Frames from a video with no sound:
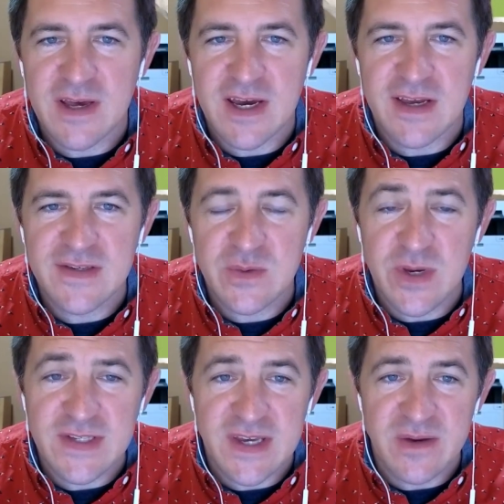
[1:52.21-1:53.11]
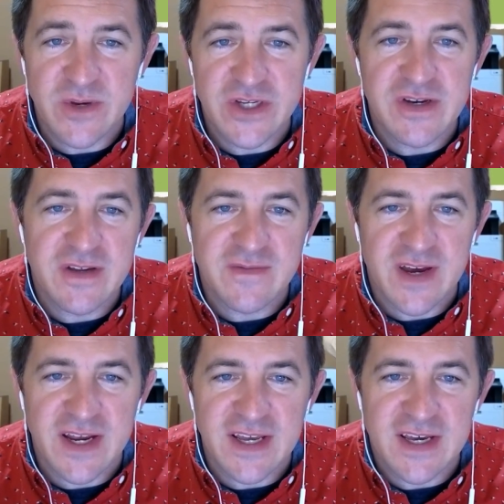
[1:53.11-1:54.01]
Squeezy, which you can
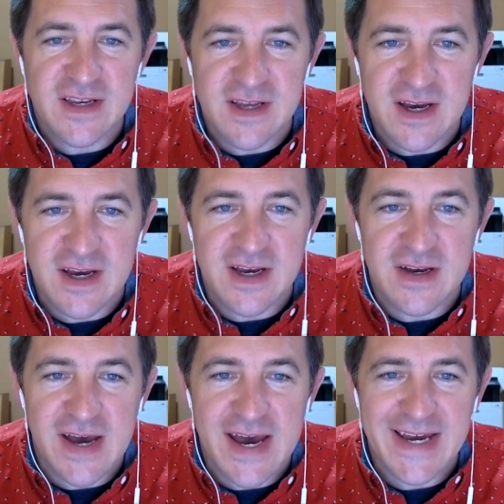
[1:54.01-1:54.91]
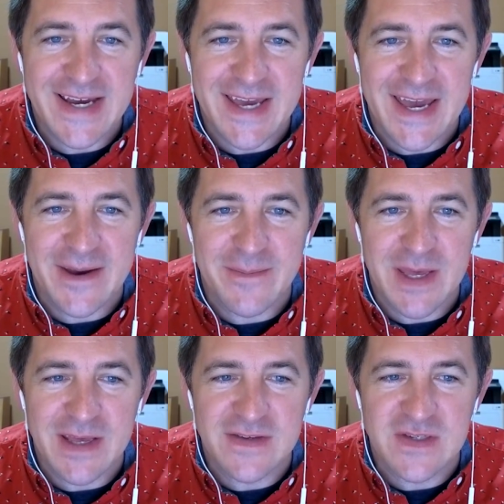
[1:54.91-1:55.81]
find at
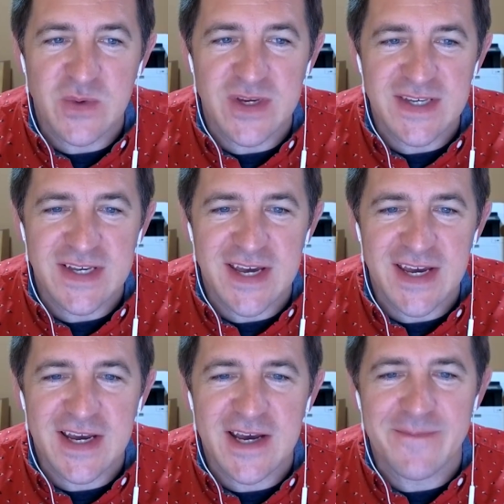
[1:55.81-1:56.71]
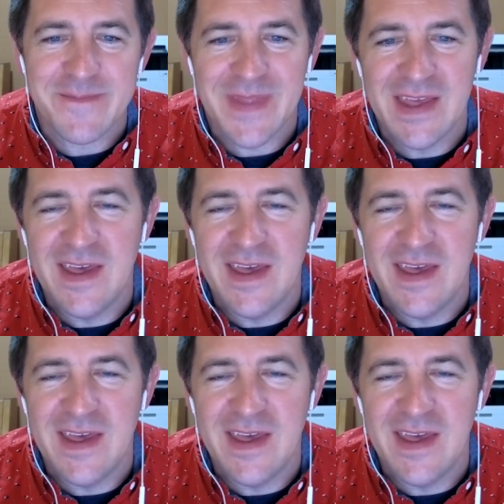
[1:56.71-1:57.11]
imsqueezy.com.